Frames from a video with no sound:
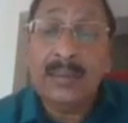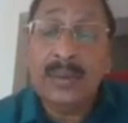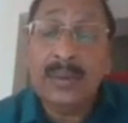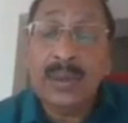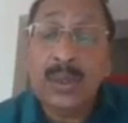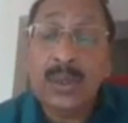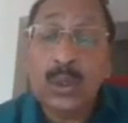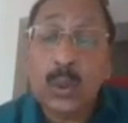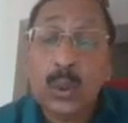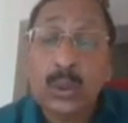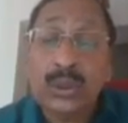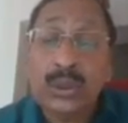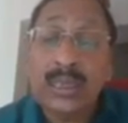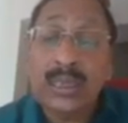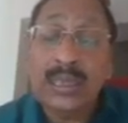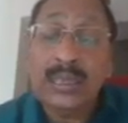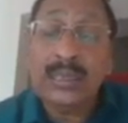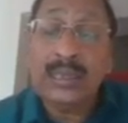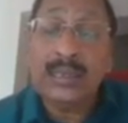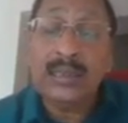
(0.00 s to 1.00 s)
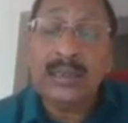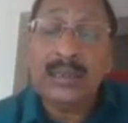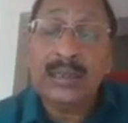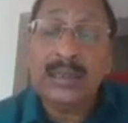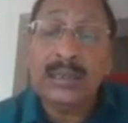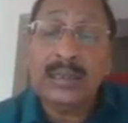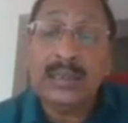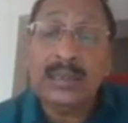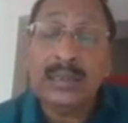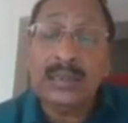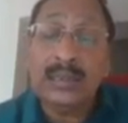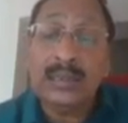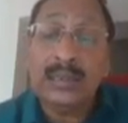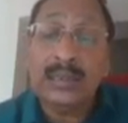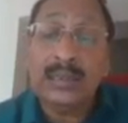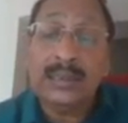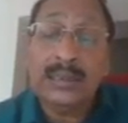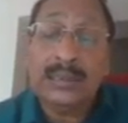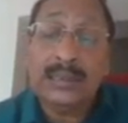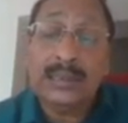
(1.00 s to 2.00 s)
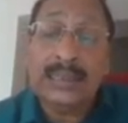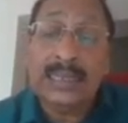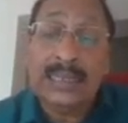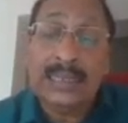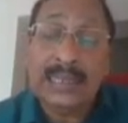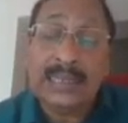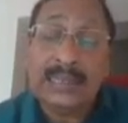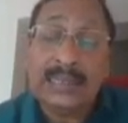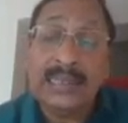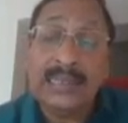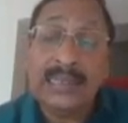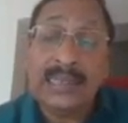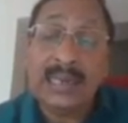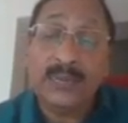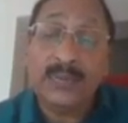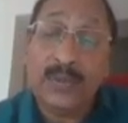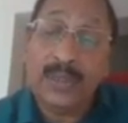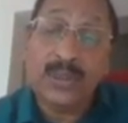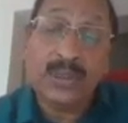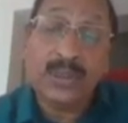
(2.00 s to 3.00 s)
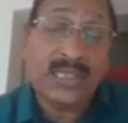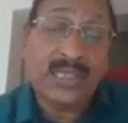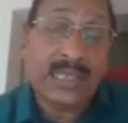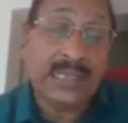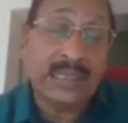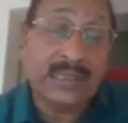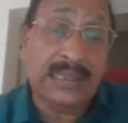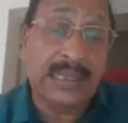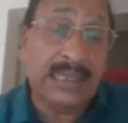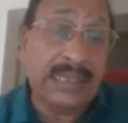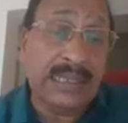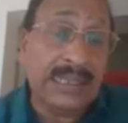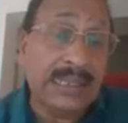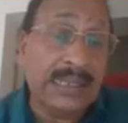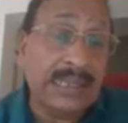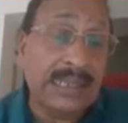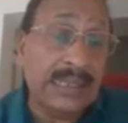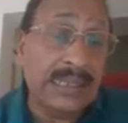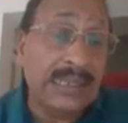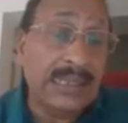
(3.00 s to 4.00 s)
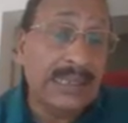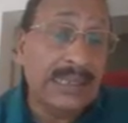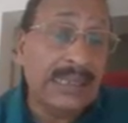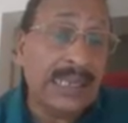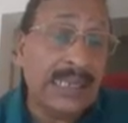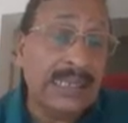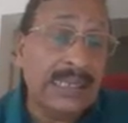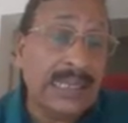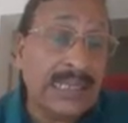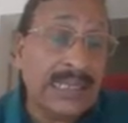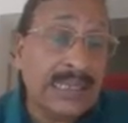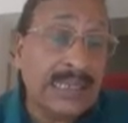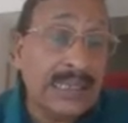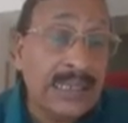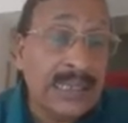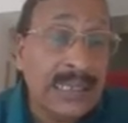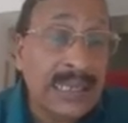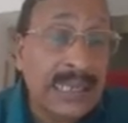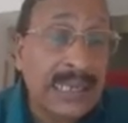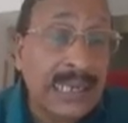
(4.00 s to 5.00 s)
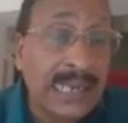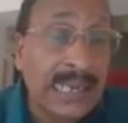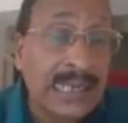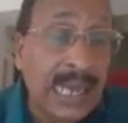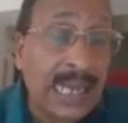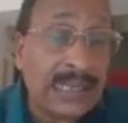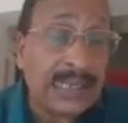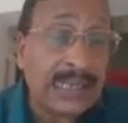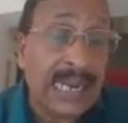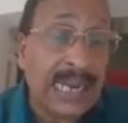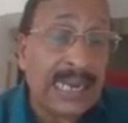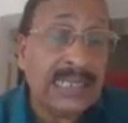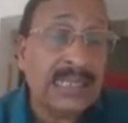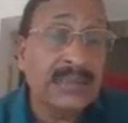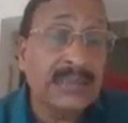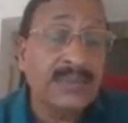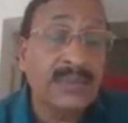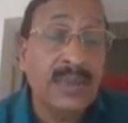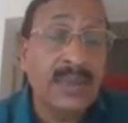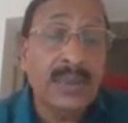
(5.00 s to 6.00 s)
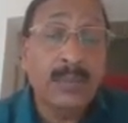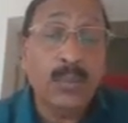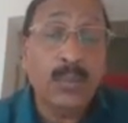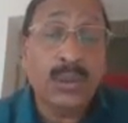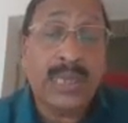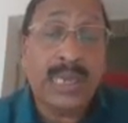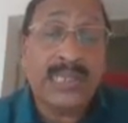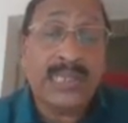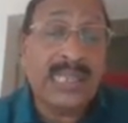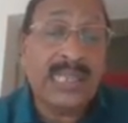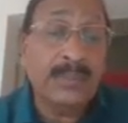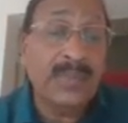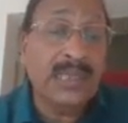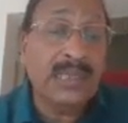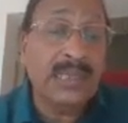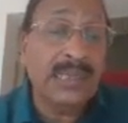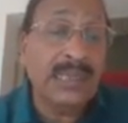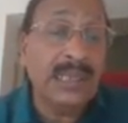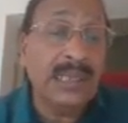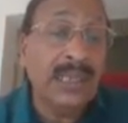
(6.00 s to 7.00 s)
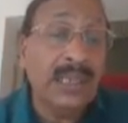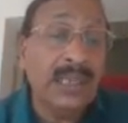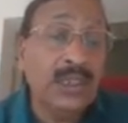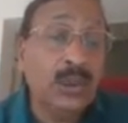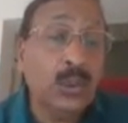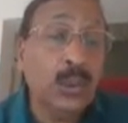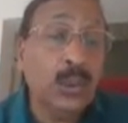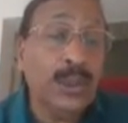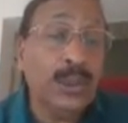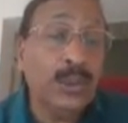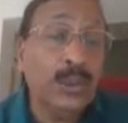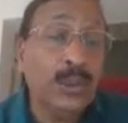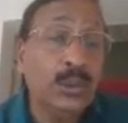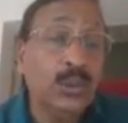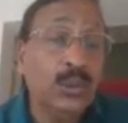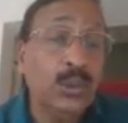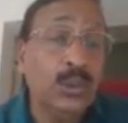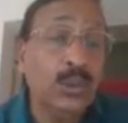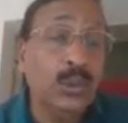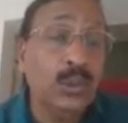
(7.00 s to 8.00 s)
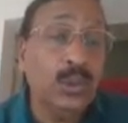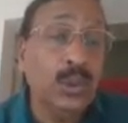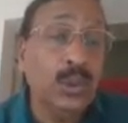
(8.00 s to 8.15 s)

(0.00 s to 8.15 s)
rotor inductance referred to the stator, that is LR dash. Both are same here. 2 into